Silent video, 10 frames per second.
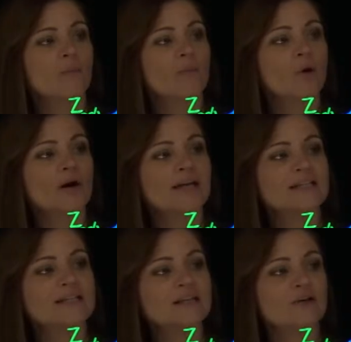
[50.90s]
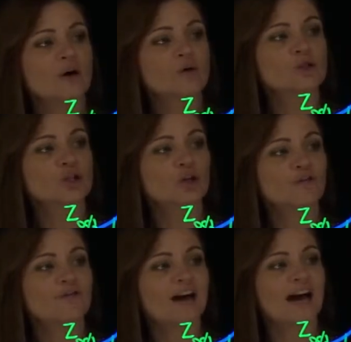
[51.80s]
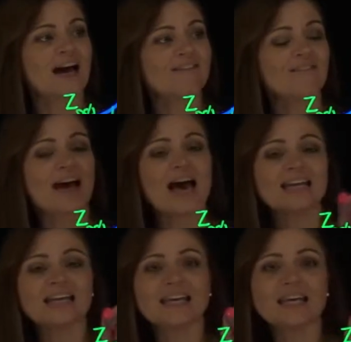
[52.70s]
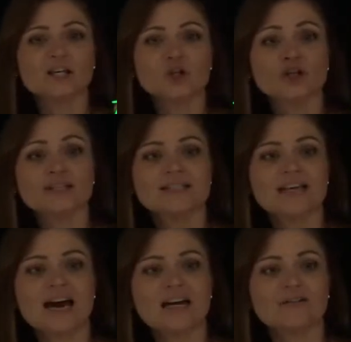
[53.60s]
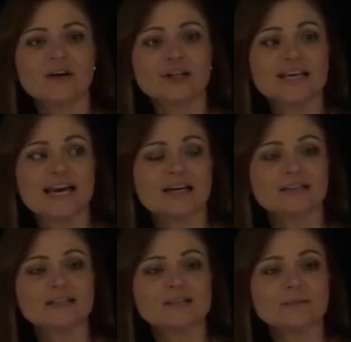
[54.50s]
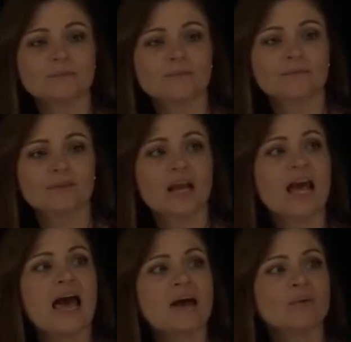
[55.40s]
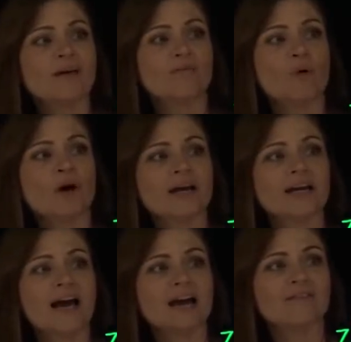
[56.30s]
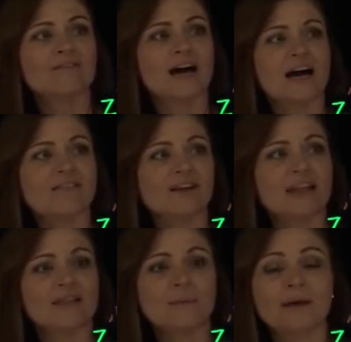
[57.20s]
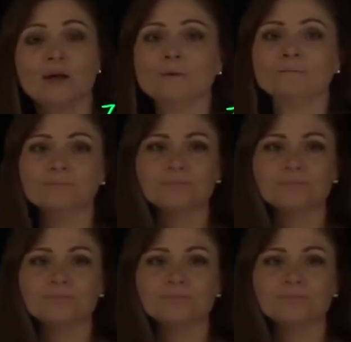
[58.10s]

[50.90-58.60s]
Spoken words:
0.025 on each side of our tails, and we have 0.95 in the middle.